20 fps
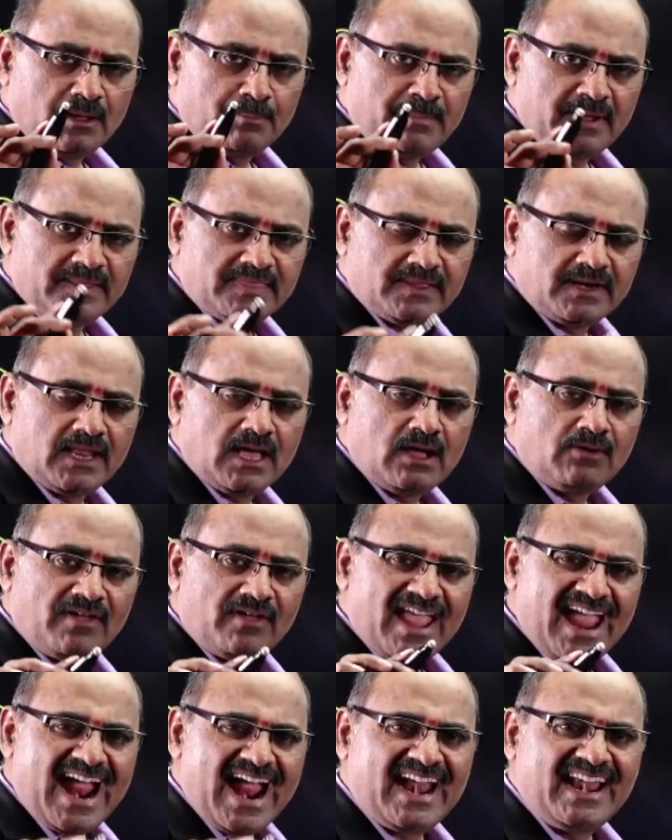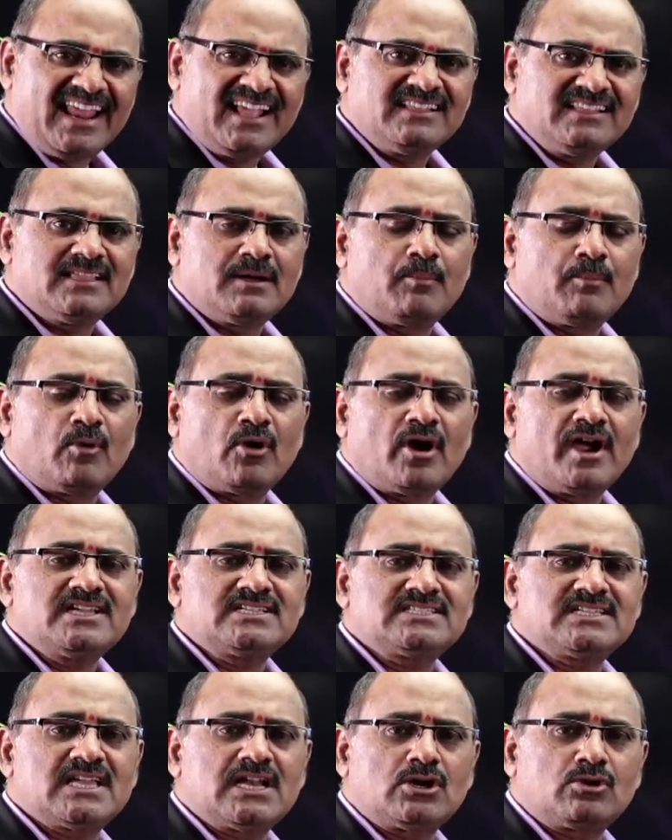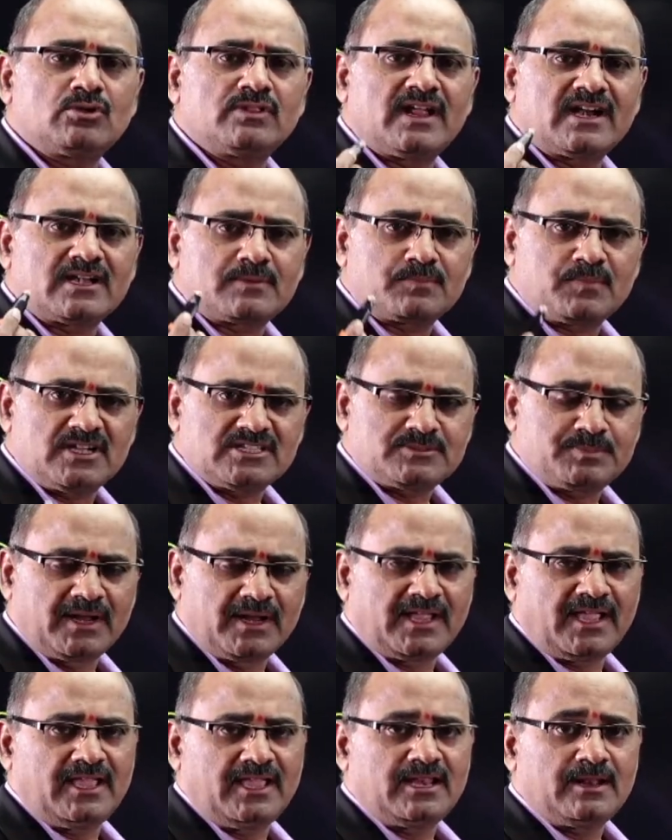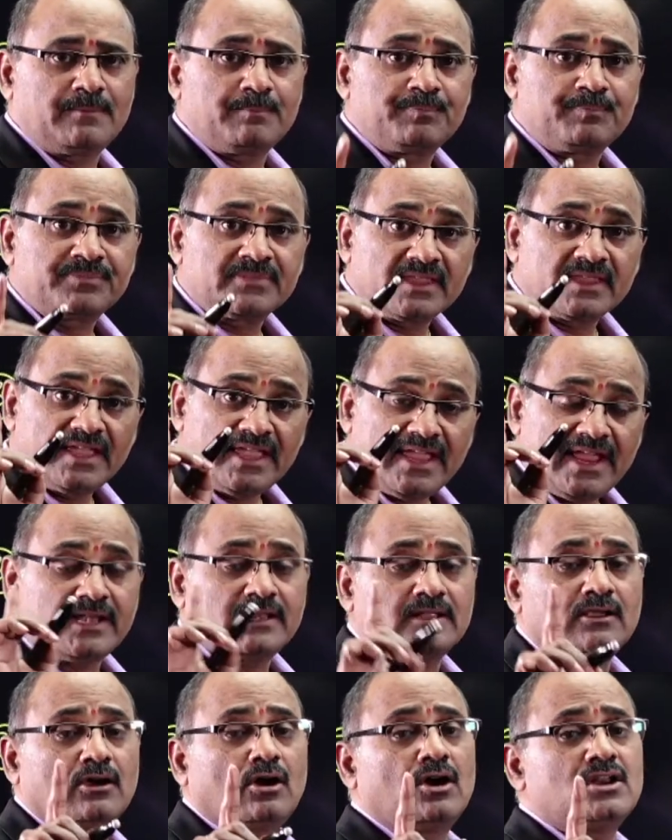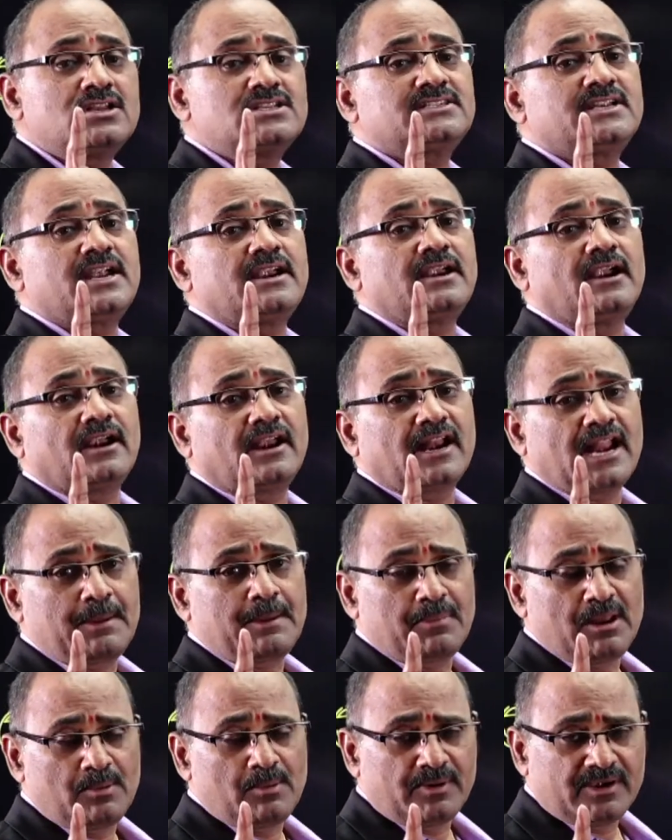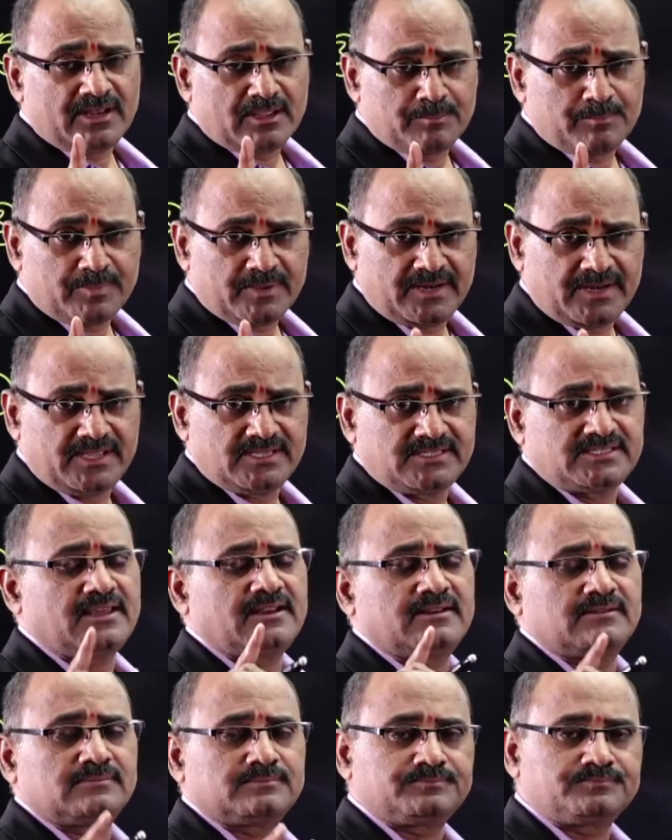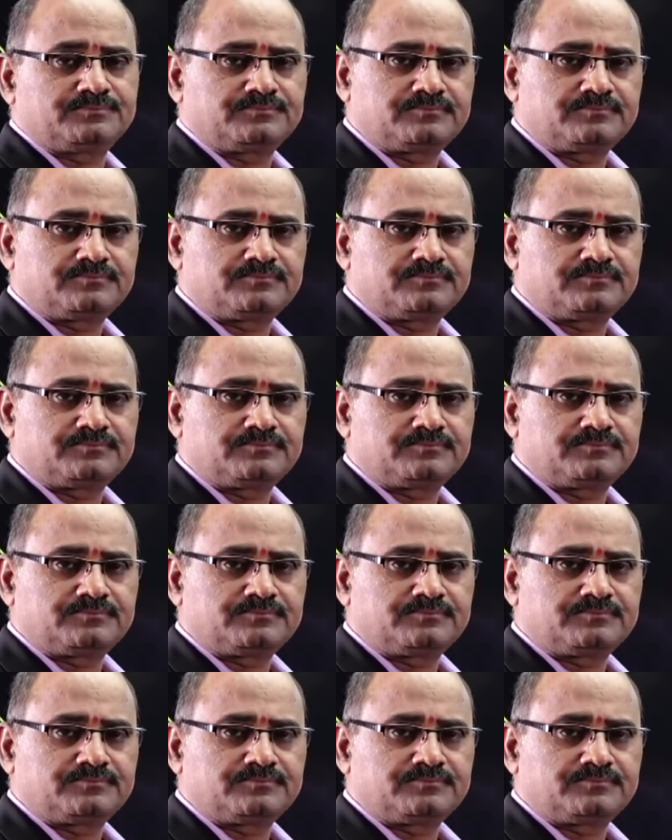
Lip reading: method of adding the moisture to the atmospheric air at constant dry bulb temperature.